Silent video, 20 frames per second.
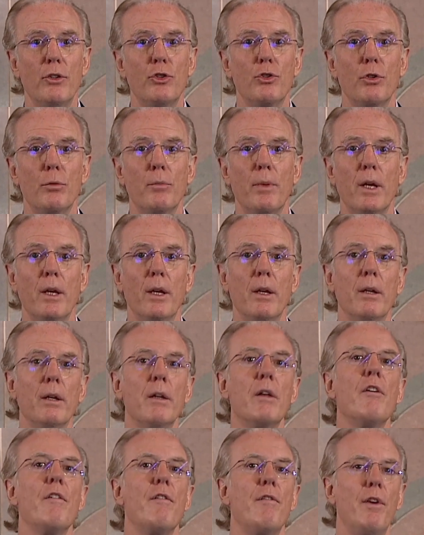should be
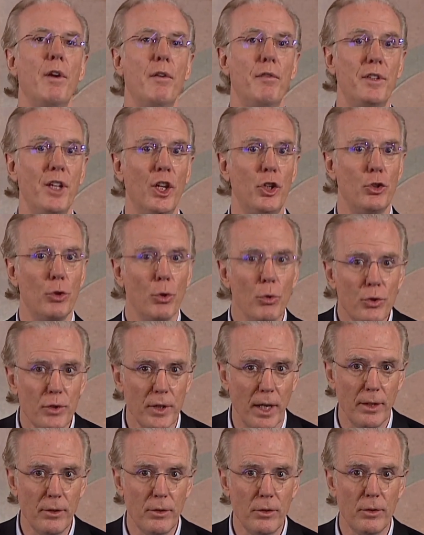52
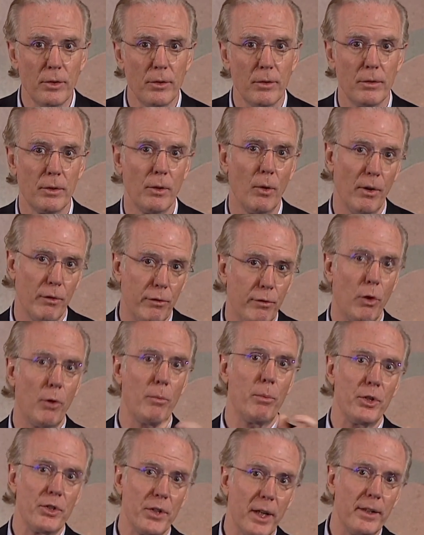cents, so a
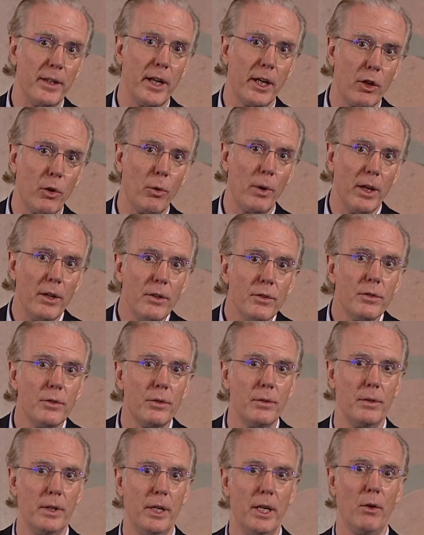4% increase
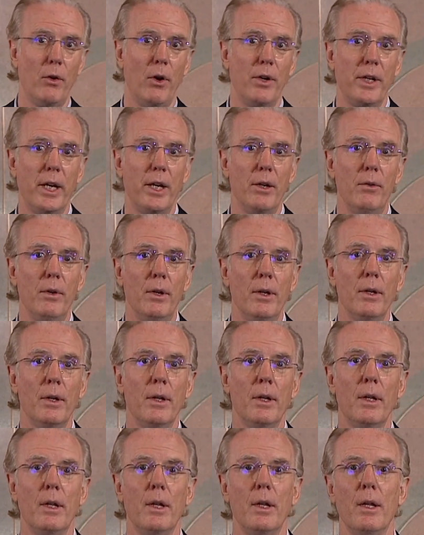year on year,
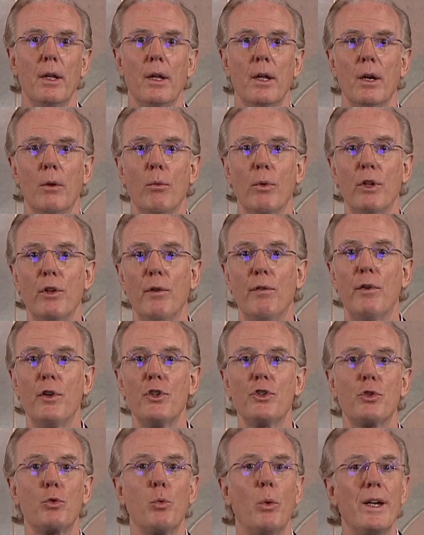with the
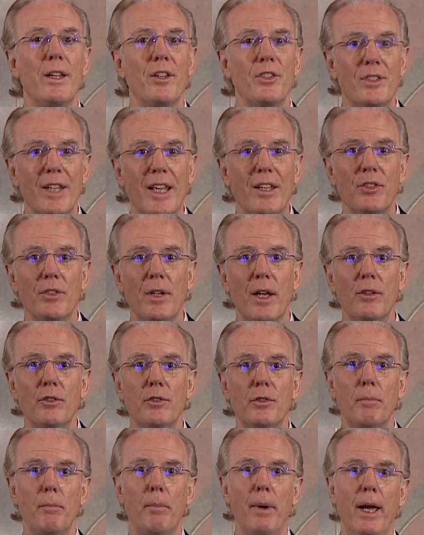first 26
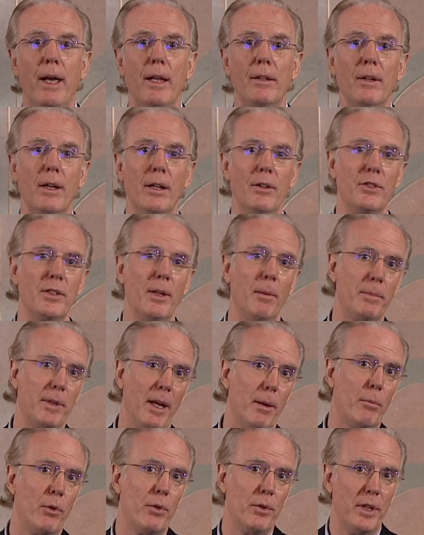cents paid in
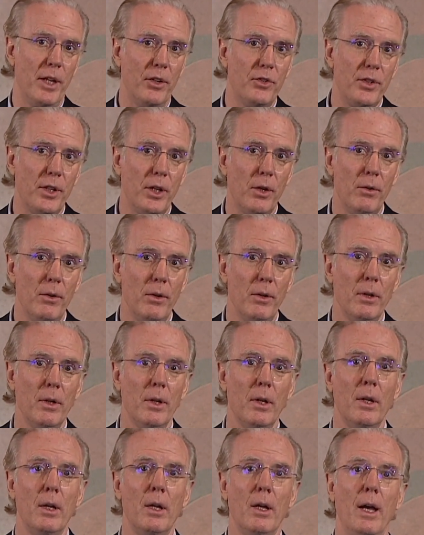September this year
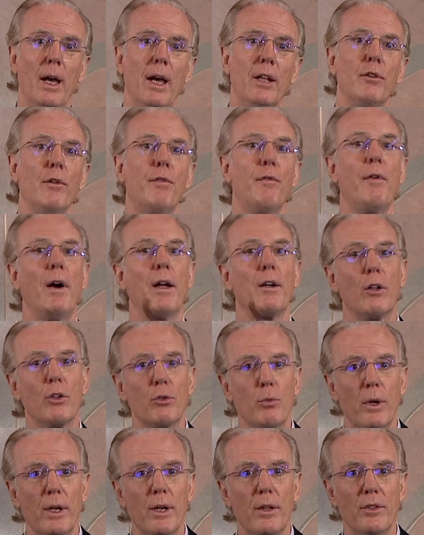and the final
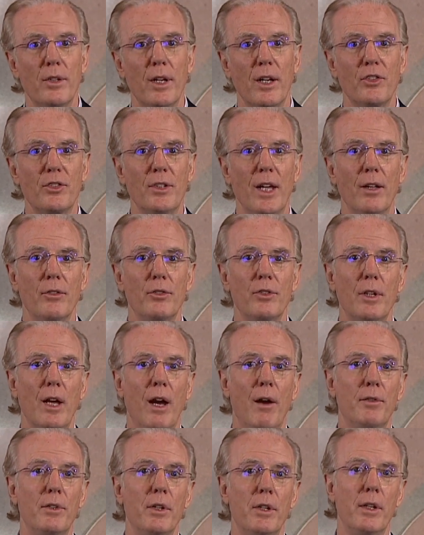26 cents
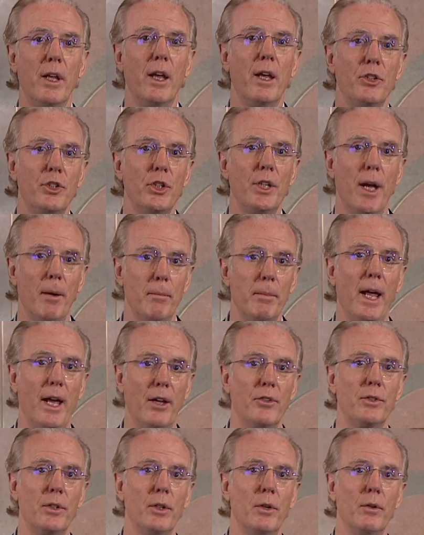after the AGM
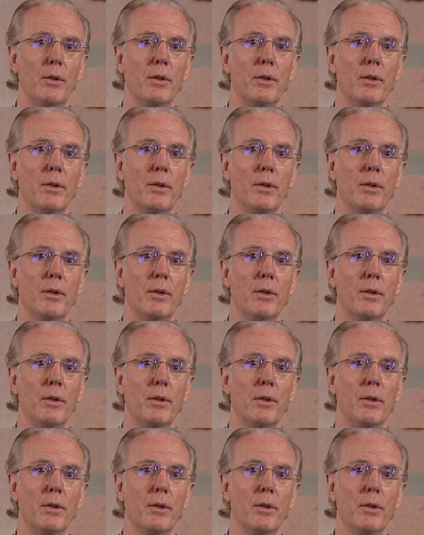next year.